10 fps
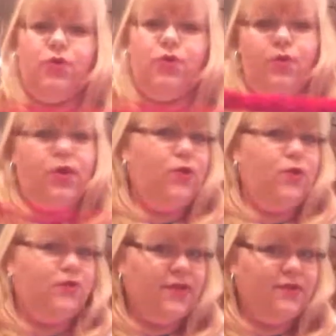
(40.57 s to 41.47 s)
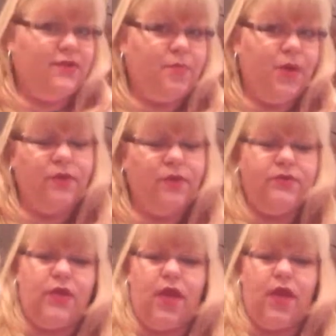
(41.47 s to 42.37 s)
you want to use it as a
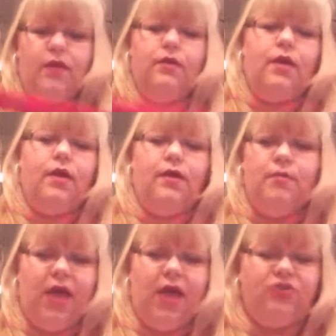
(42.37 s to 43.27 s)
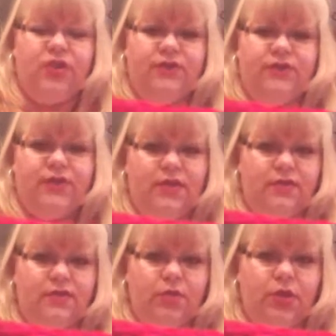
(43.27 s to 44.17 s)
belt, I actually have seen
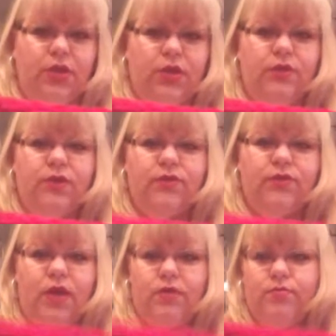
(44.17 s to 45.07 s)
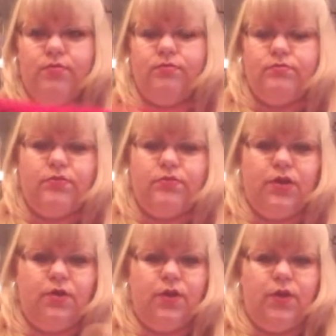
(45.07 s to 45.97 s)
those really cute. They've tied them, you
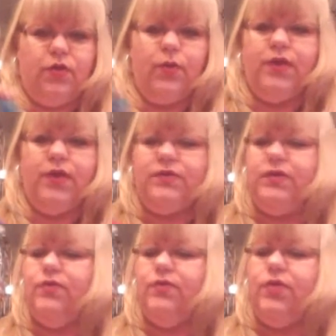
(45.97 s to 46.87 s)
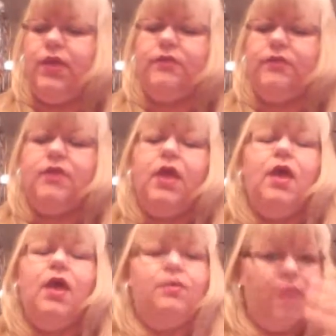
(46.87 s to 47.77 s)
know, around their waist and different things.
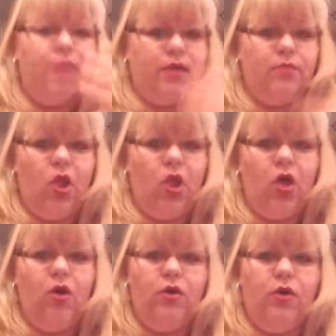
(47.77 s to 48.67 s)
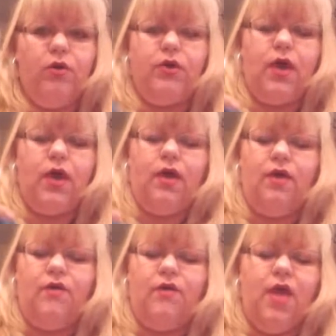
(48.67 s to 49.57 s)
Make them long.
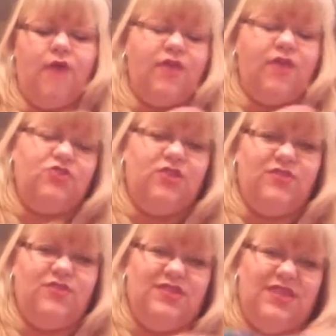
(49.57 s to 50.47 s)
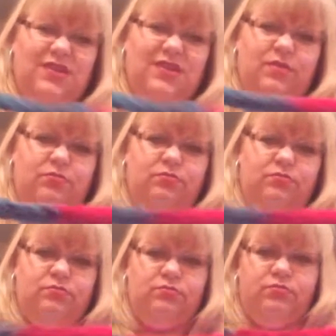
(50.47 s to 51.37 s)
I've actually even seen them
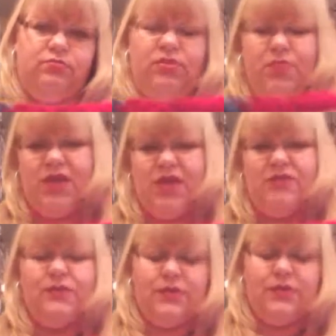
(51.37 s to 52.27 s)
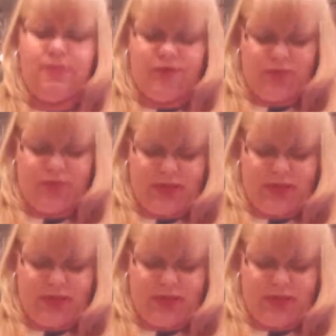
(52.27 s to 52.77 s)
put beads on them, different